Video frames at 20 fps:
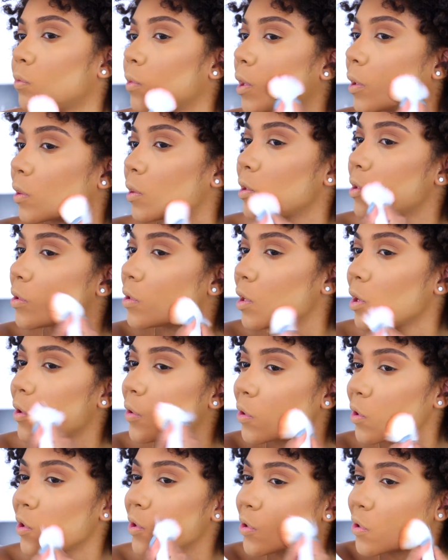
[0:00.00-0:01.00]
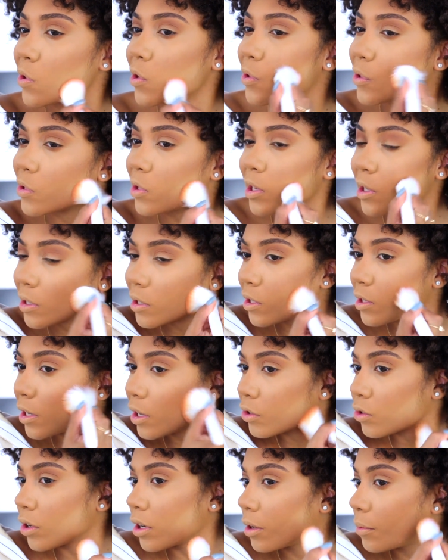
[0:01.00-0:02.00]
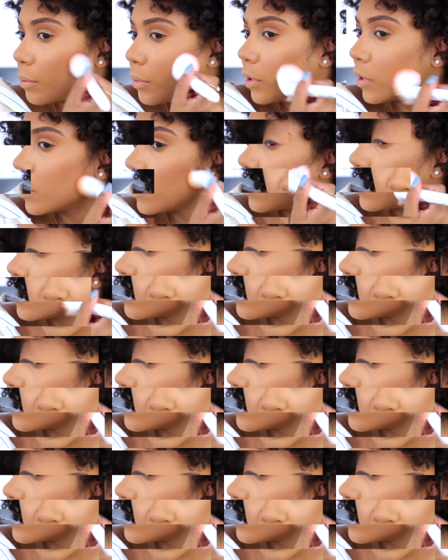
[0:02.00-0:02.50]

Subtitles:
Like this down here, it looks like it's not trying to blend.